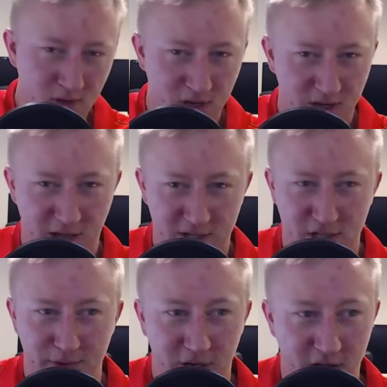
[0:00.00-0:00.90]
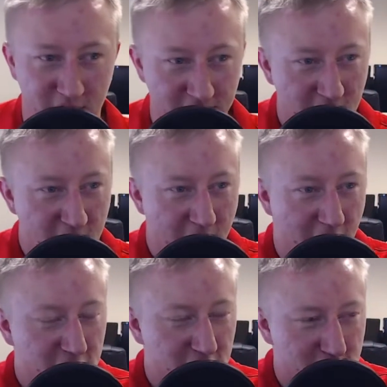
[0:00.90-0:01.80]
That should be good enough.
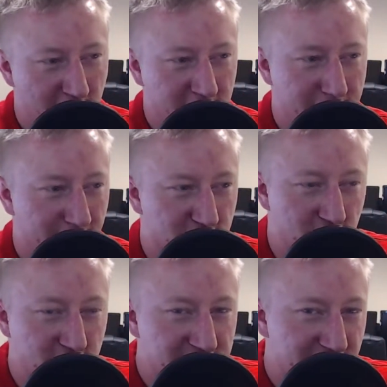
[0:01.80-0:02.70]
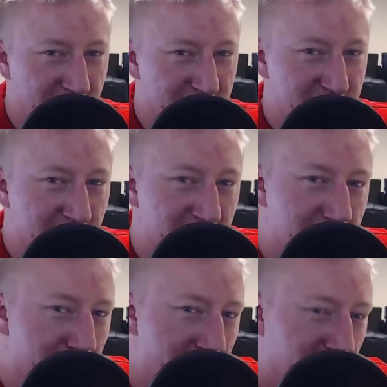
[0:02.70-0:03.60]
I should try and get my drink sounds in the
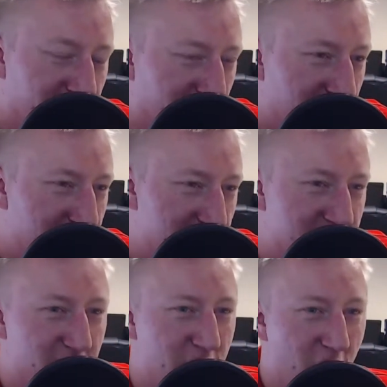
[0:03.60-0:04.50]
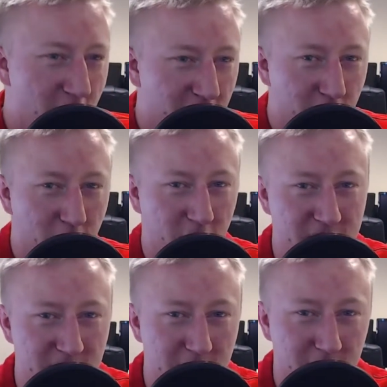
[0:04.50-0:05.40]
microphone, just so y'all who are
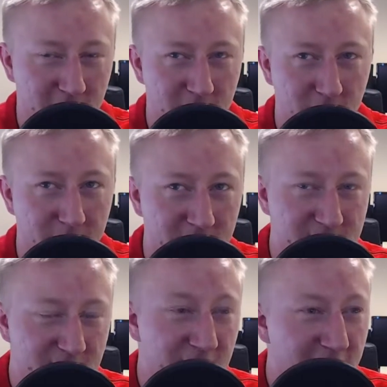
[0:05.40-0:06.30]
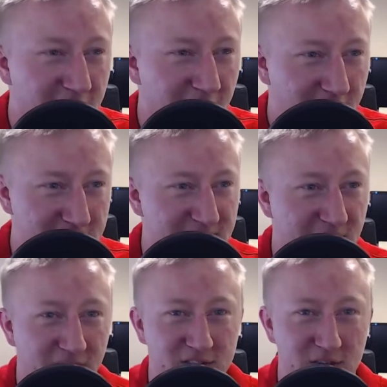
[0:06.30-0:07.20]
listening with the earbuds can hear all the
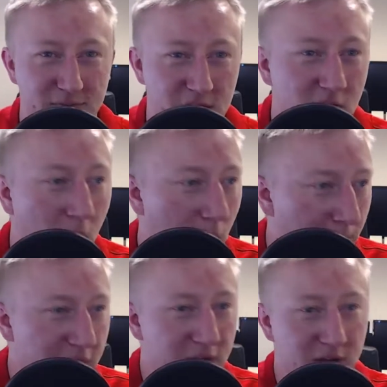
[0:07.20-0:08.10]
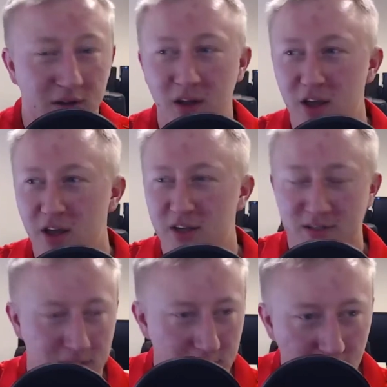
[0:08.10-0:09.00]
sounds of me gulping and
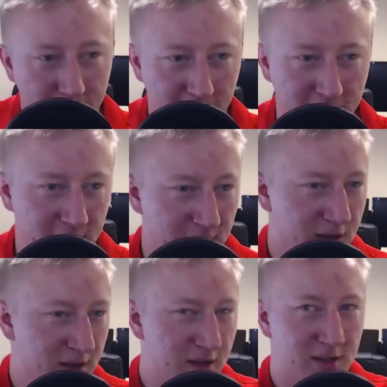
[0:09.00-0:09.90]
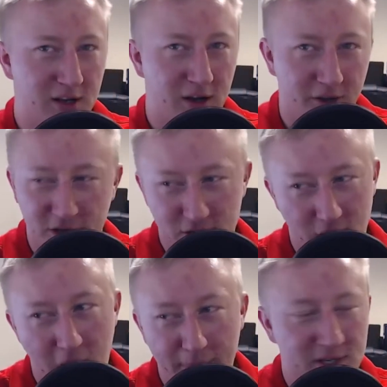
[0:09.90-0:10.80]
slurping. Get all the
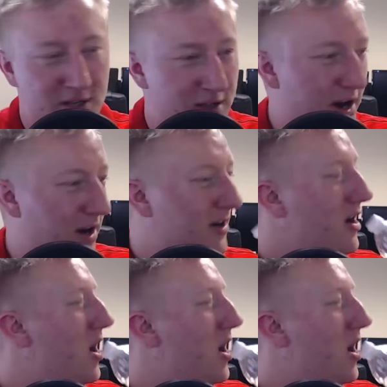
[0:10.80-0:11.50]
drops in there.